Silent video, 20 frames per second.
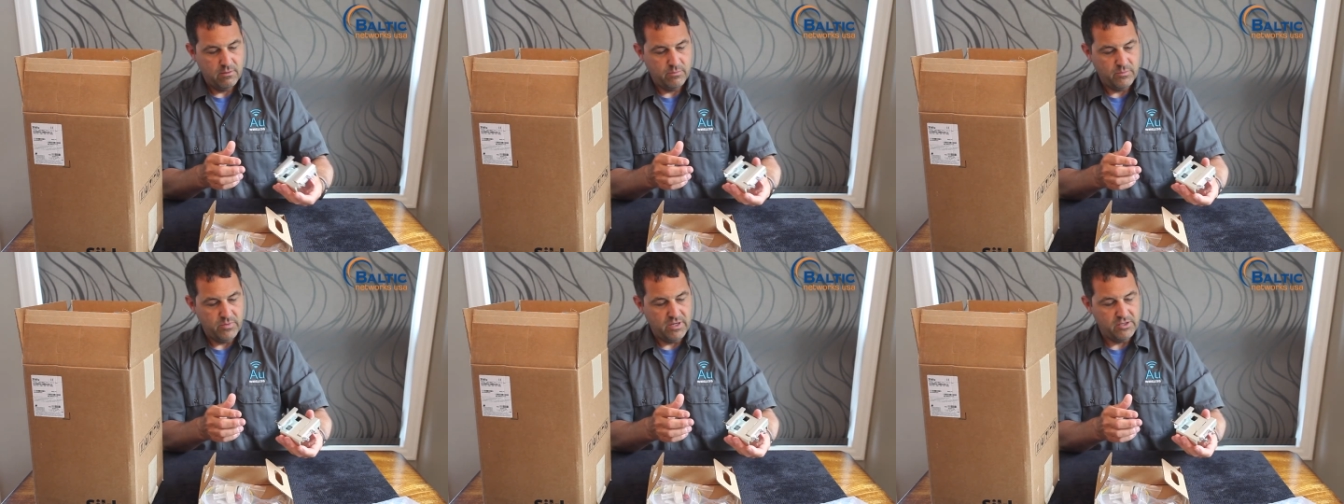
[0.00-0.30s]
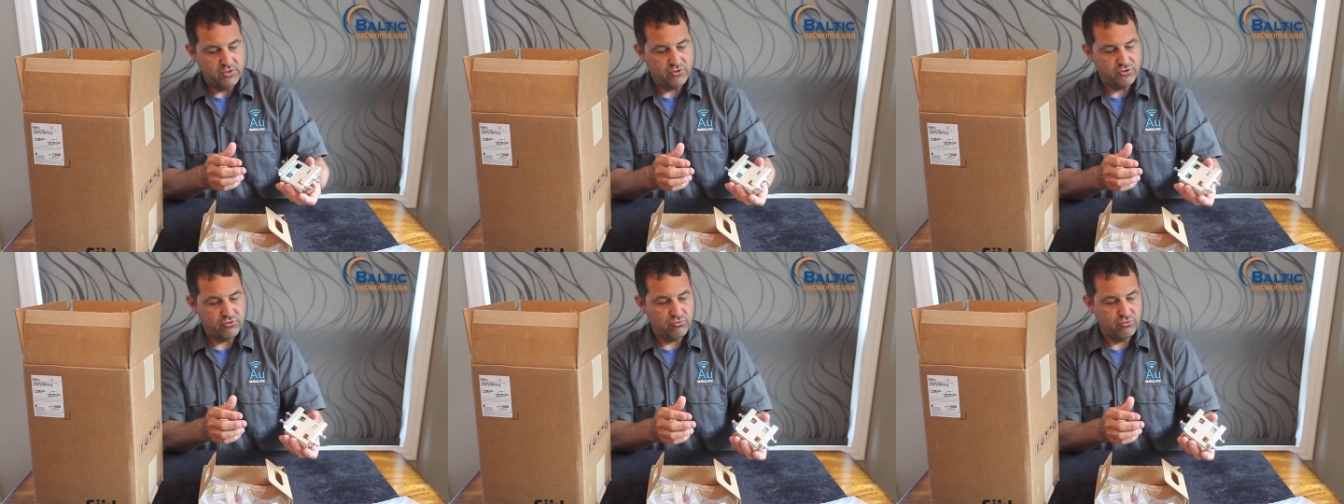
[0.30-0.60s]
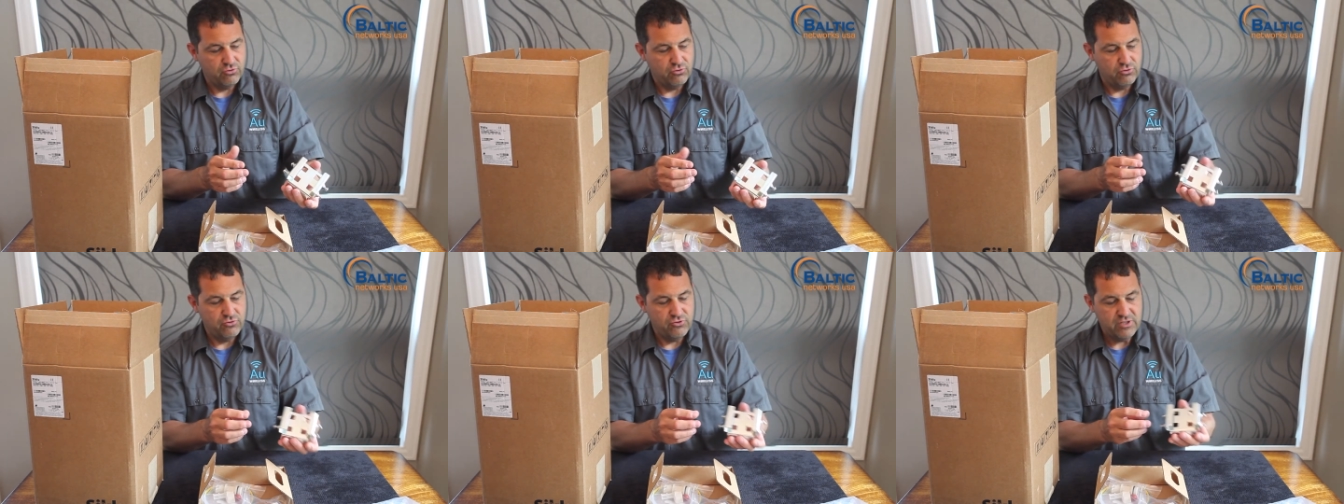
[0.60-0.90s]
But
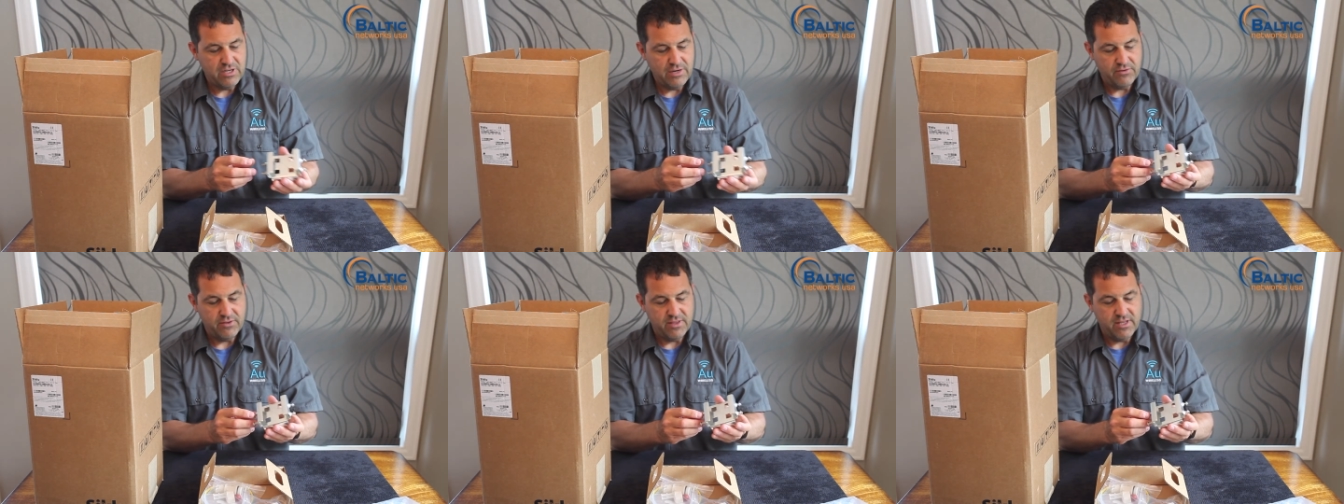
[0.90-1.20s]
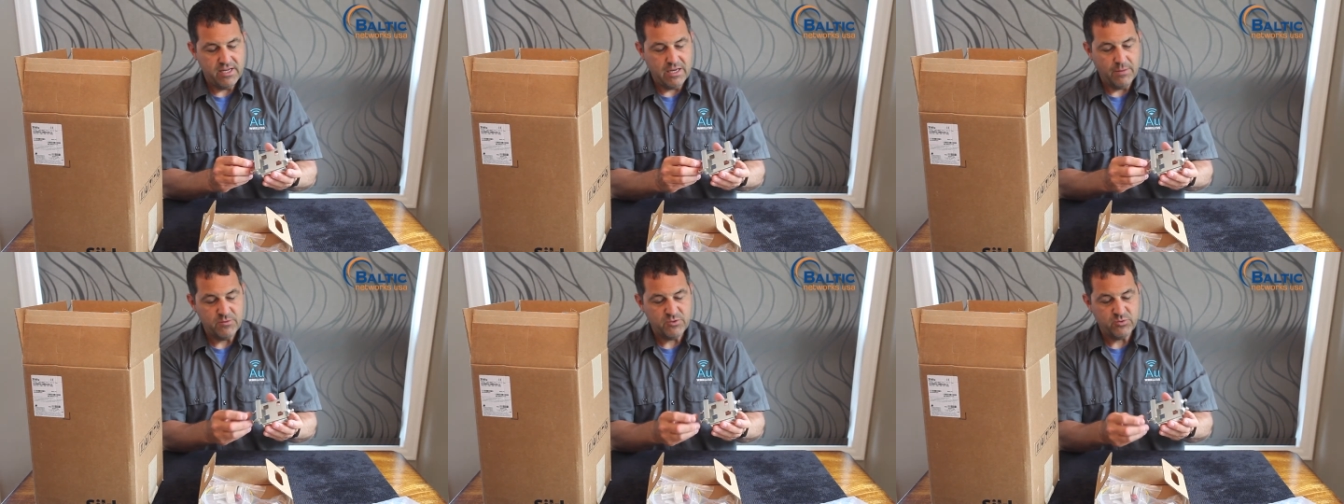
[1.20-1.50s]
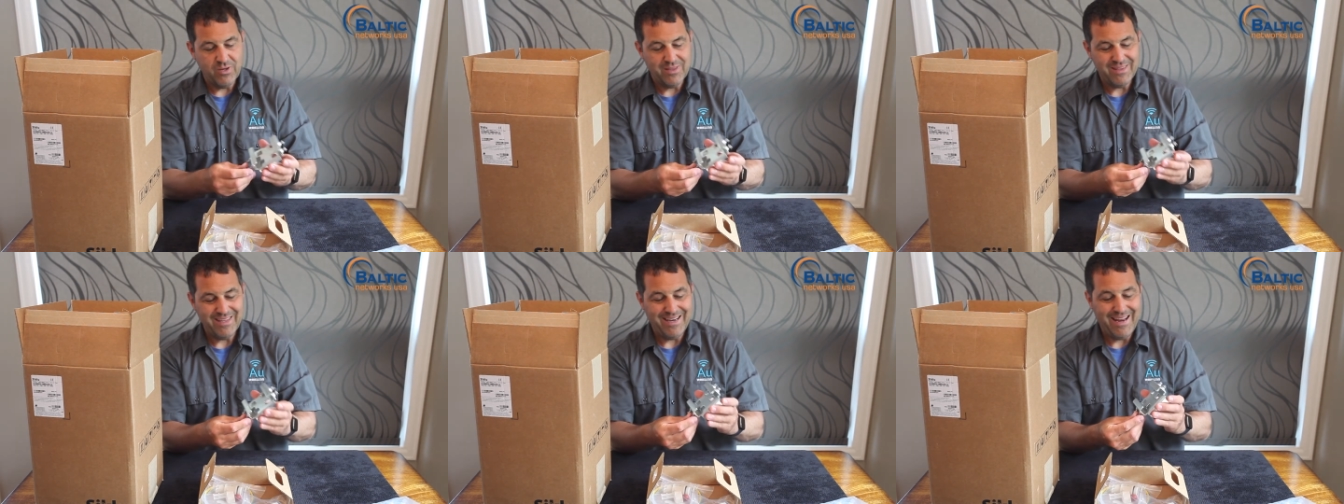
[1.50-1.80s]
screws, everything comes
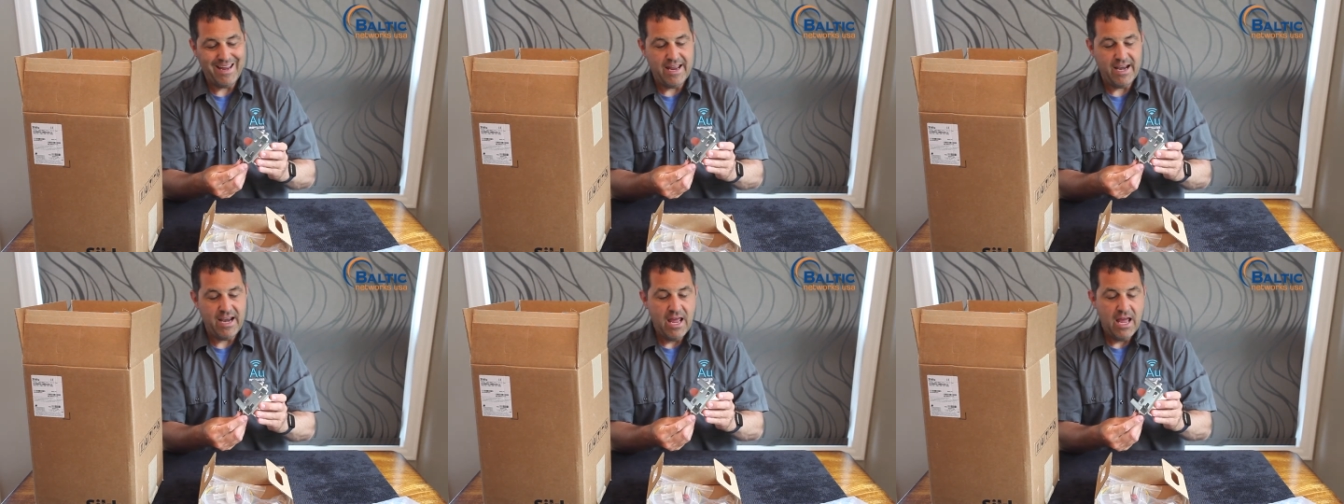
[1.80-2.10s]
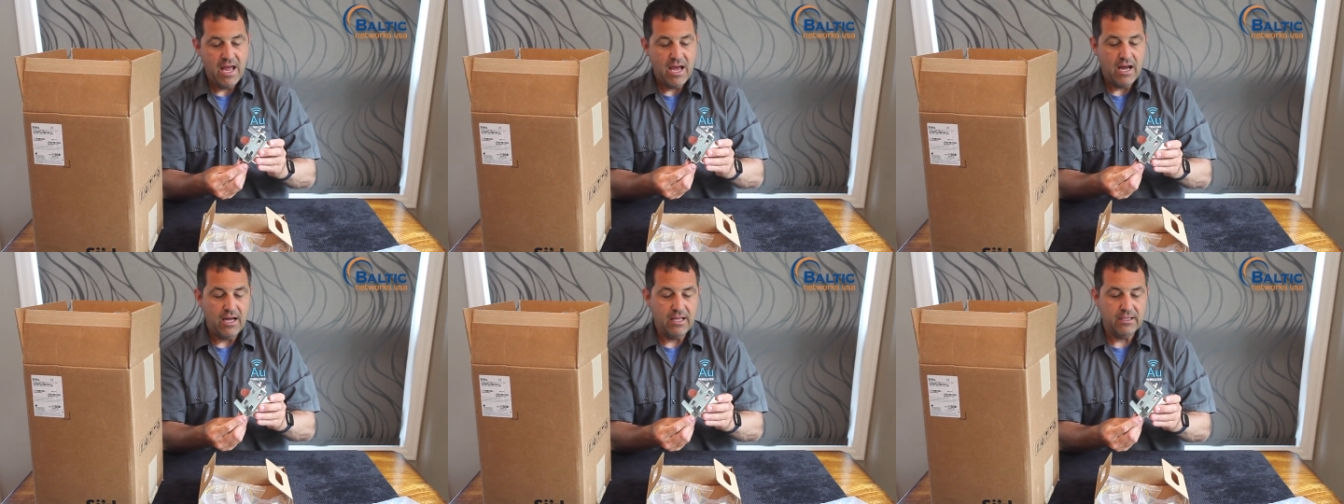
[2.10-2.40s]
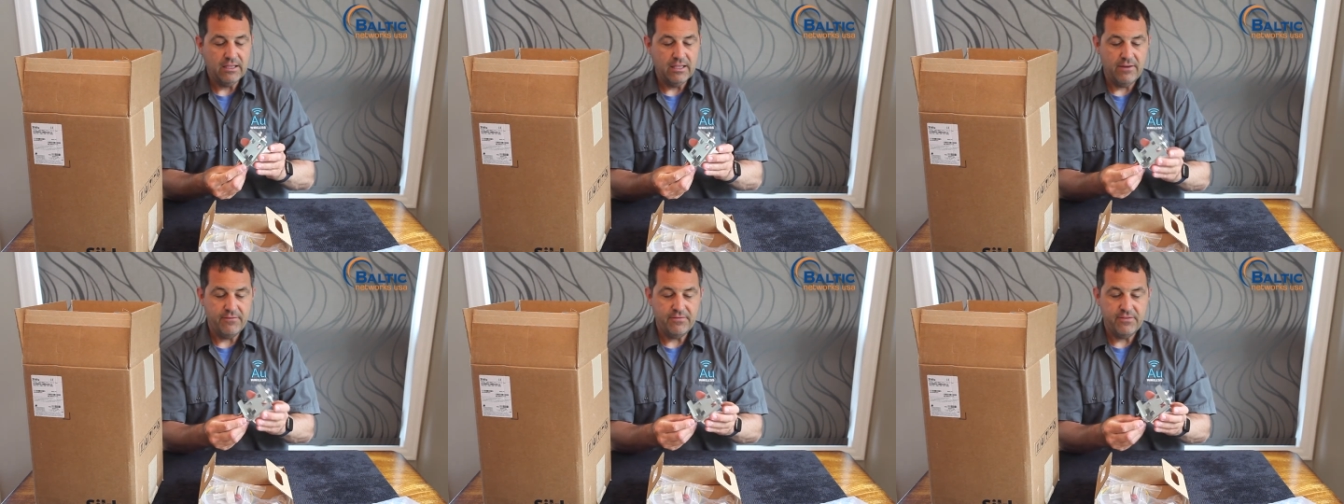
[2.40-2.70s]
with it, and I
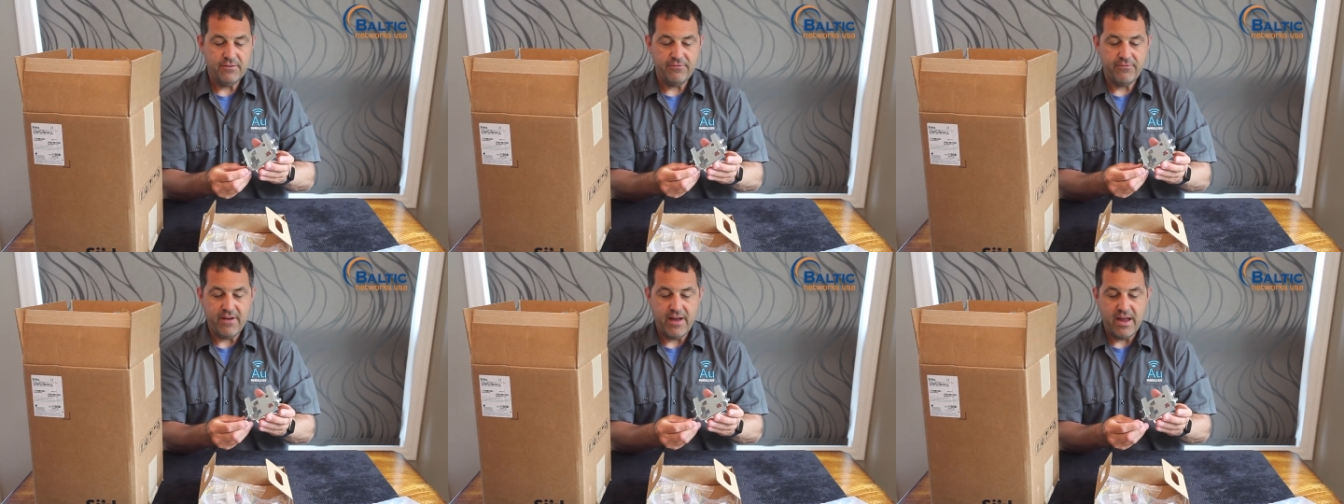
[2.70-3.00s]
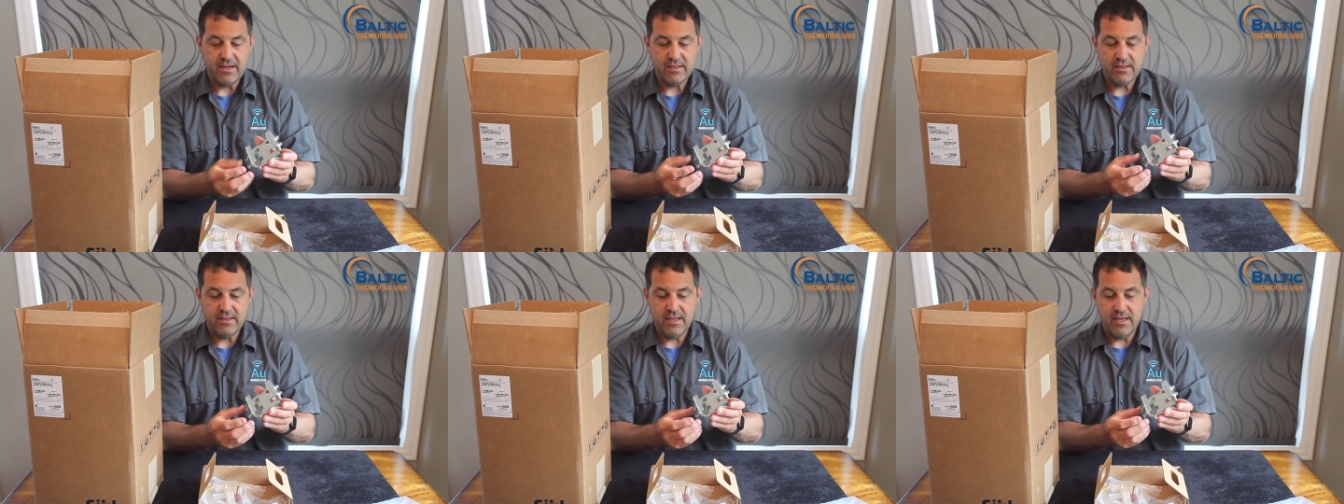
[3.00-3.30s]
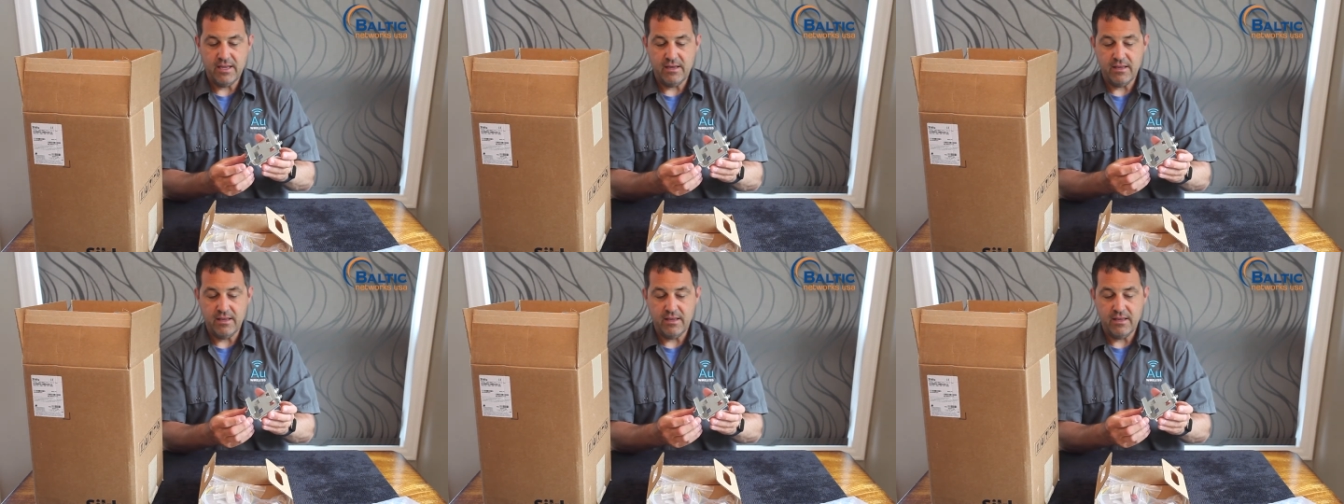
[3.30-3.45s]
love the fact that